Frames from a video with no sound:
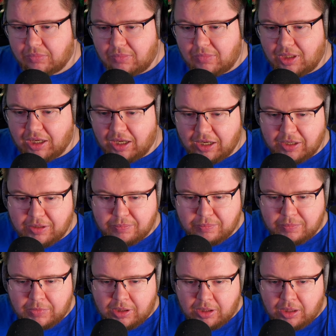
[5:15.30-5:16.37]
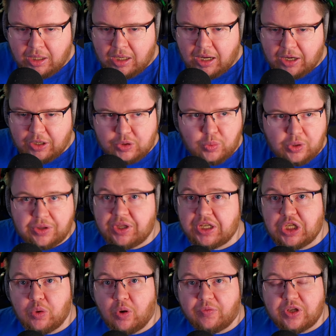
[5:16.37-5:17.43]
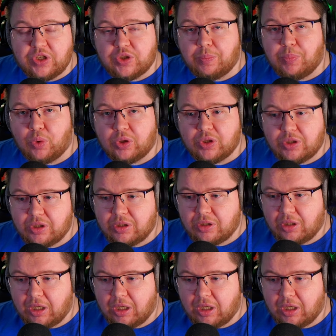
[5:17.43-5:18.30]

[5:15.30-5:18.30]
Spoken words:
I just want to thank you all for your support.